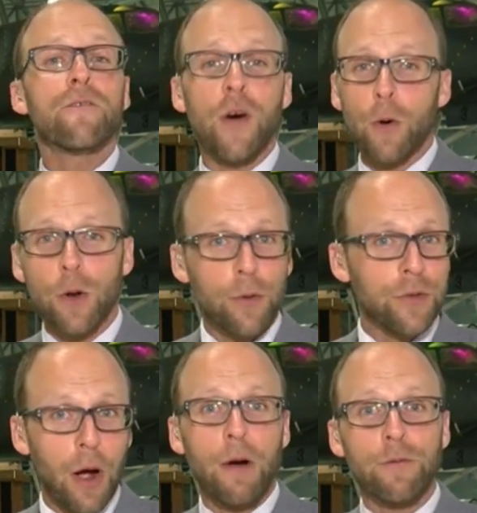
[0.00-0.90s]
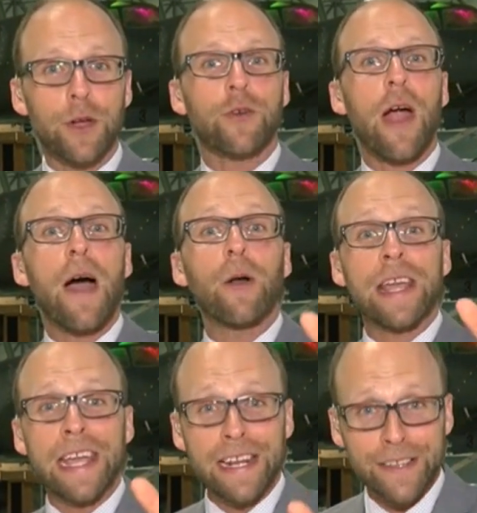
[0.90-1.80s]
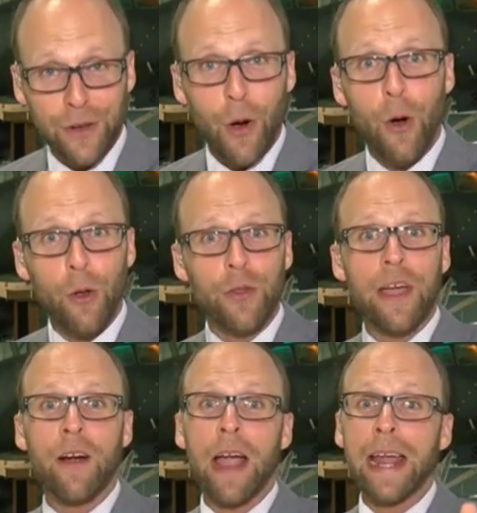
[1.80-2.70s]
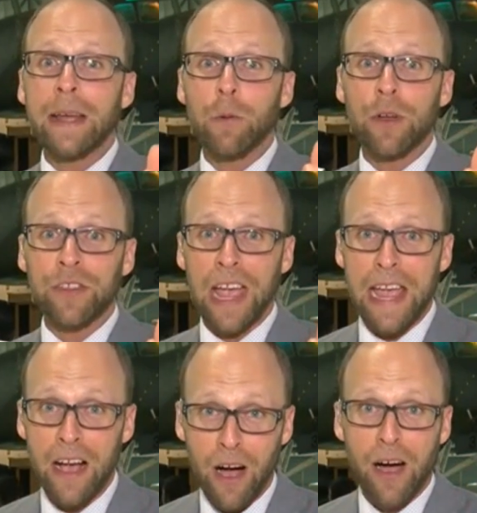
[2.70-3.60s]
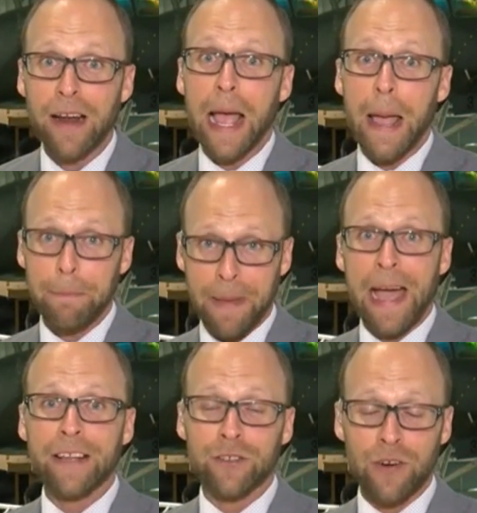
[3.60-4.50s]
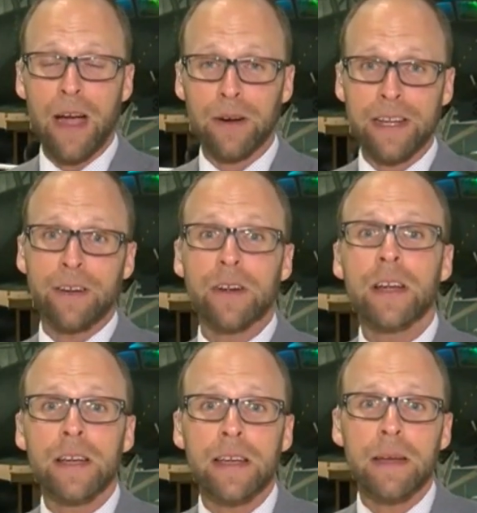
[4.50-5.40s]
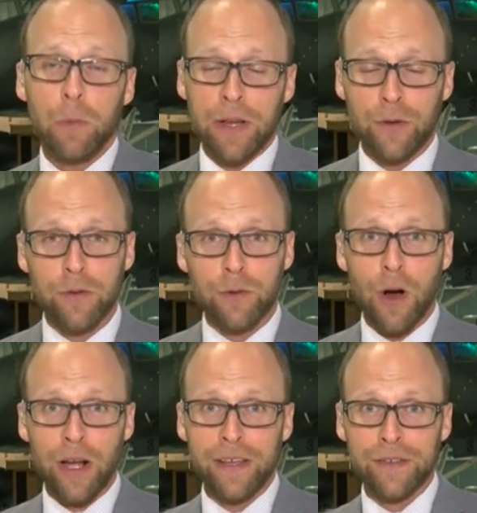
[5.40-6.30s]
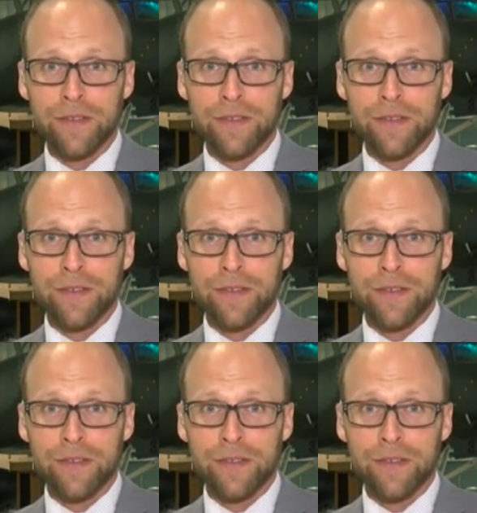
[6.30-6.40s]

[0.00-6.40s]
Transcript: Photos of the crowd. It is all there, and it was a hot and packed crowd here in Wings Over the Rockies.